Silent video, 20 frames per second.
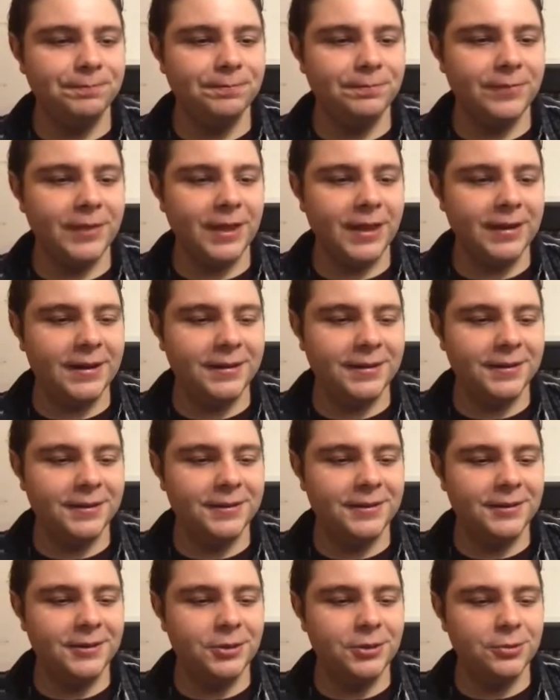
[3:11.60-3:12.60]
And
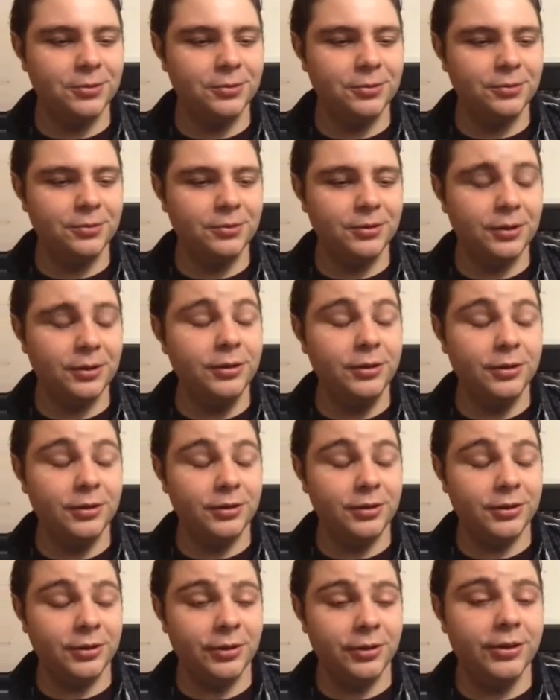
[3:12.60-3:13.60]

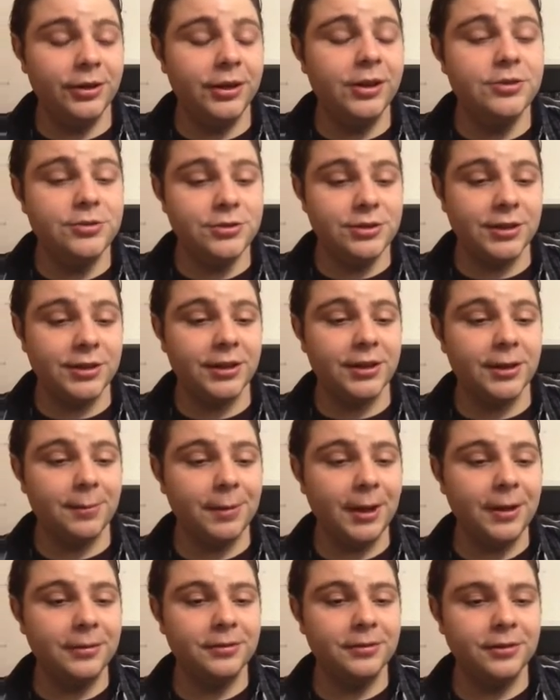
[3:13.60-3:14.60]
the interesting thing
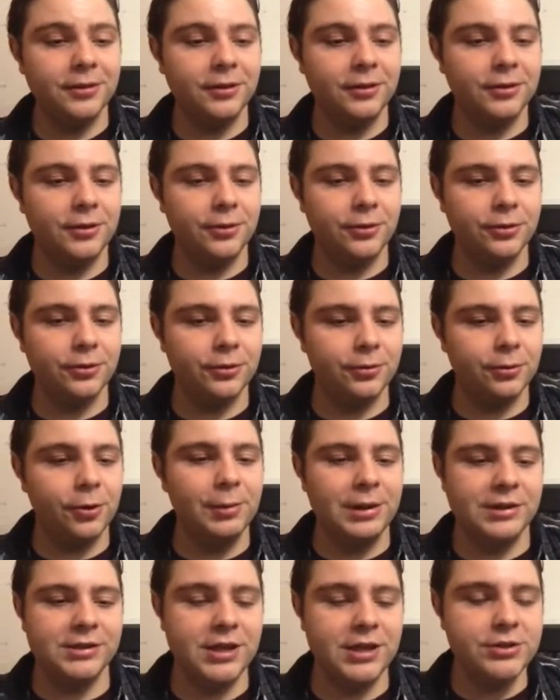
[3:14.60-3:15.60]
about the
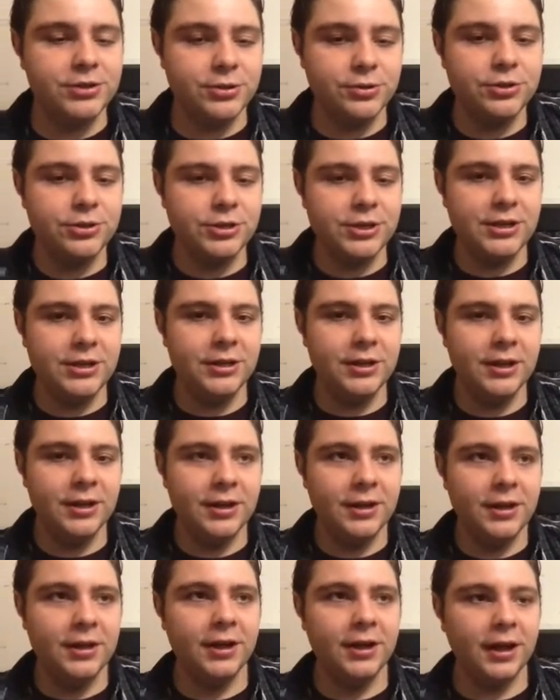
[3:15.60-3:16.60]
romance, as you see
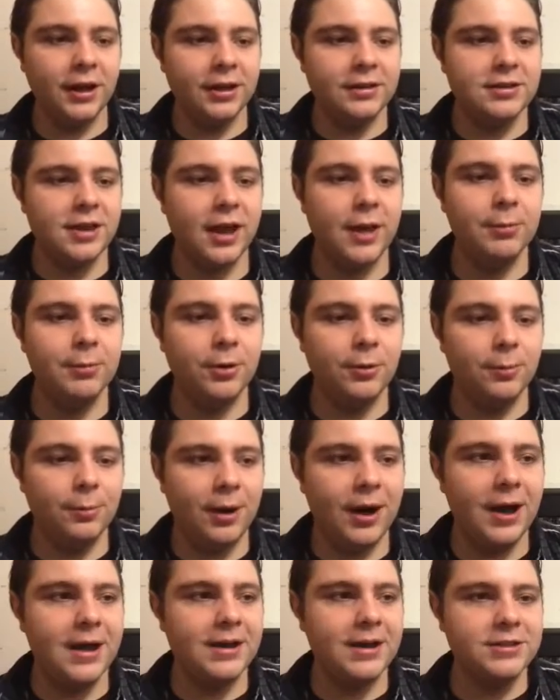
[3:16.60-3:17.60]
time go
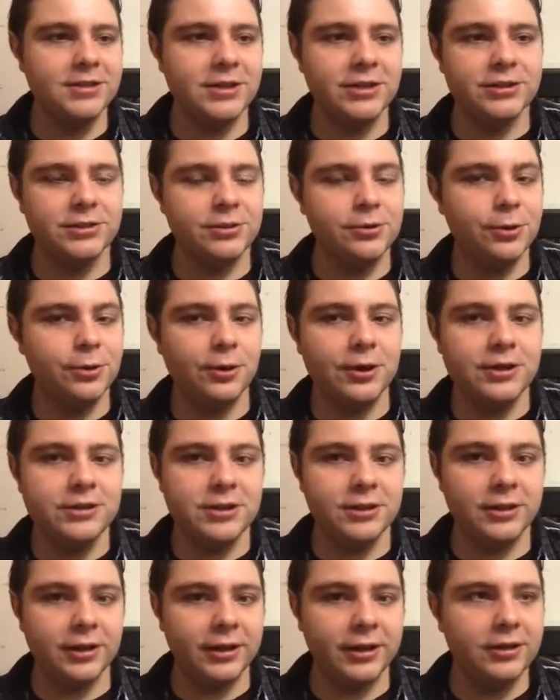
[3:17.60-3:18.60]
by, and it's like so crazy,
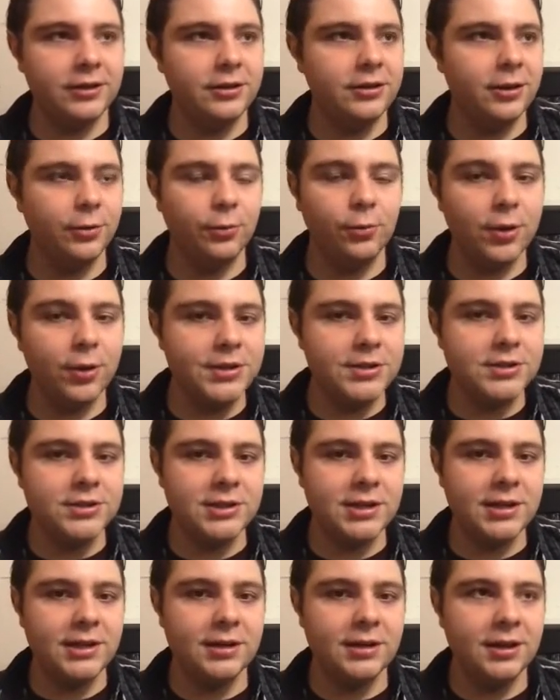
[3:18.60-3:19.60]
like, you know, one
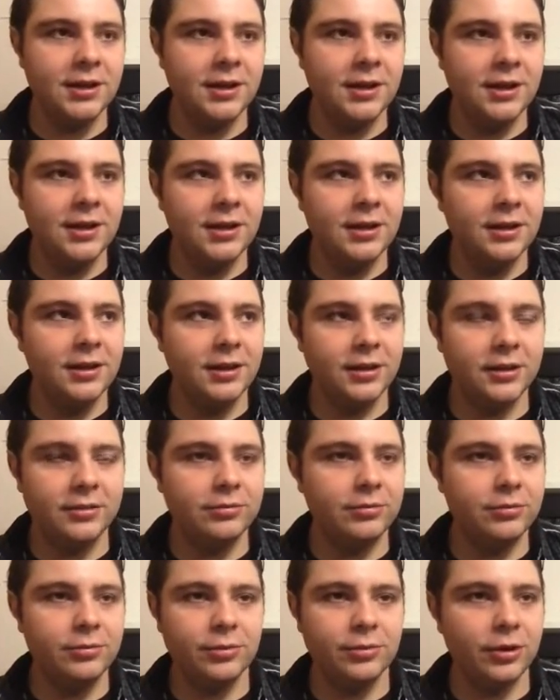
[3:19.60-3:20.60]
scene
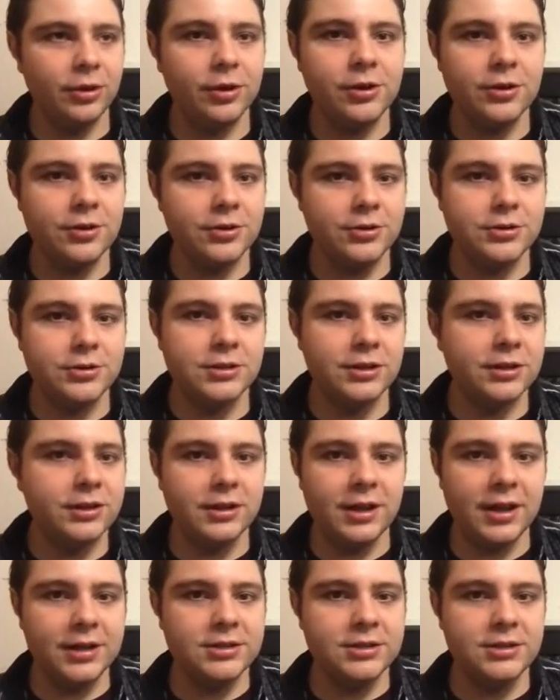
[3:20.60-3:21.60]
occurs, and then the
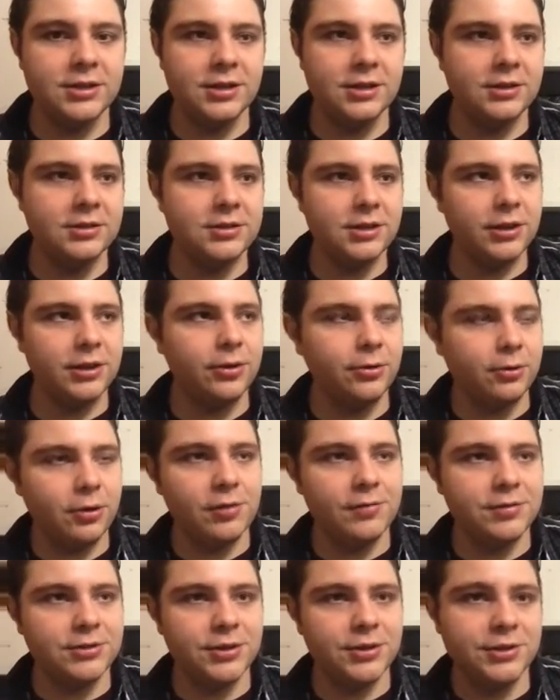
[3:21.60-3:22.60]
next scene, it's like, oh, all of
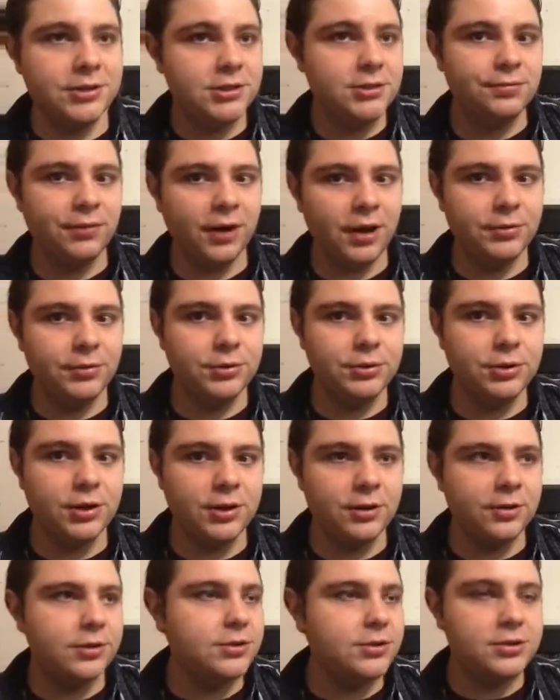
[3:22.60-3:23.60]
a sudden, this is 5 years
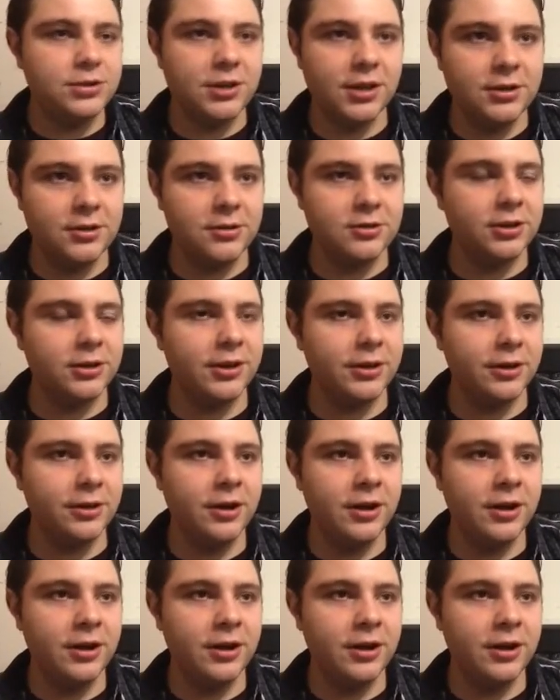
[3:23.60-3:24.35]
later, this is 10 years later.